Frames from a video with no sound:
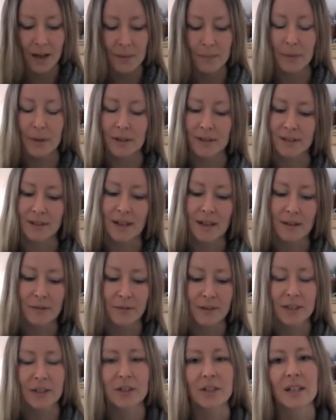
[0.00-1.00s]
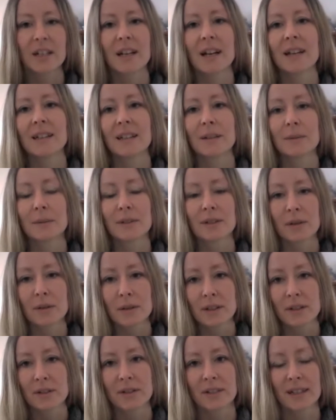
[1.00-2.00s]
But I finished it and I was so
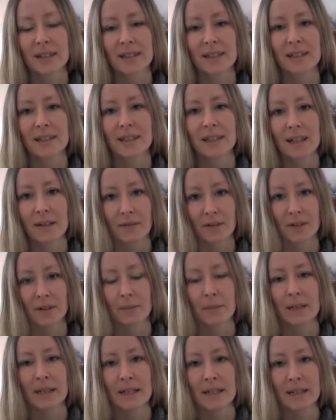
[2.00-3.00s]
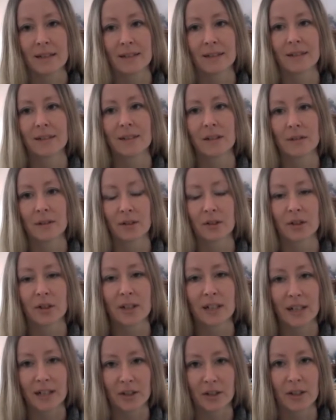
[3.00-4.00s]
enthusiastic to give it to my niece so that she
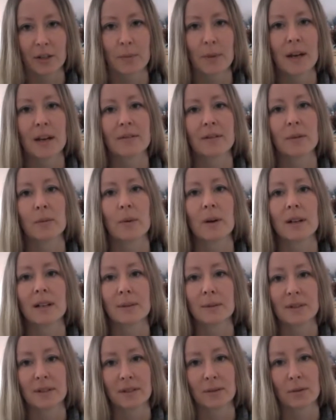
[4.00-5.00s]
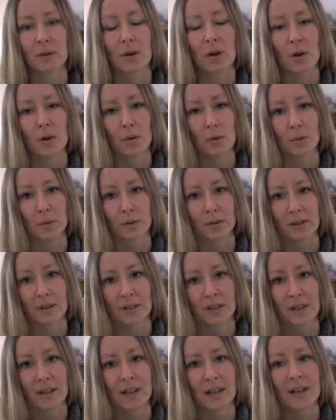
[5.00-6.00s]
could actually wear it while it was still cold,
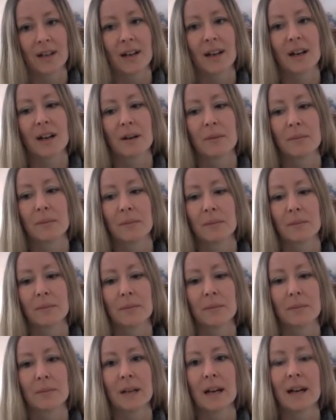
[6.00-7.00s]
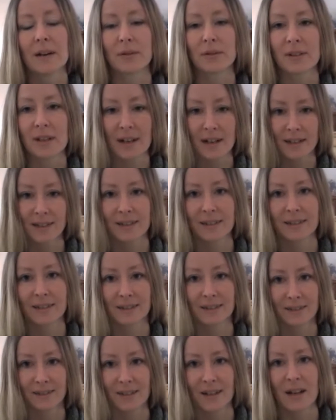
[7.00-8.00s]
outside,
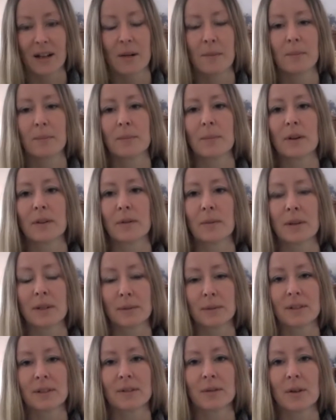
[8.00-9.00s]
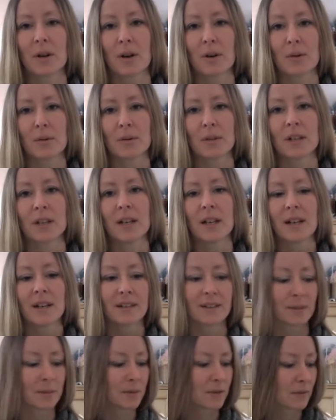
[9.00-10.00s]
while the weather was still cold,
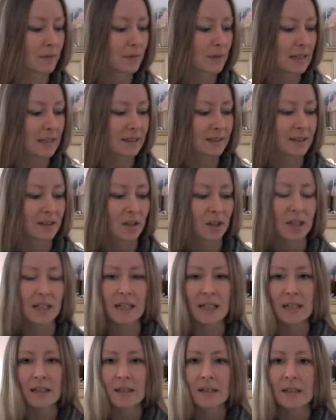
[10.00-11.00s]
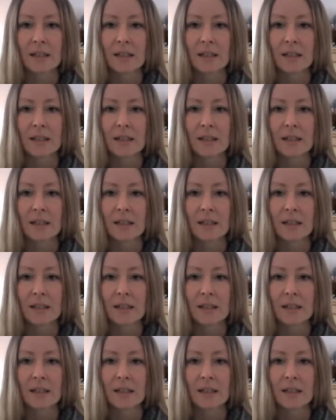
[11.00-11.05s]
because it was a really snuggly,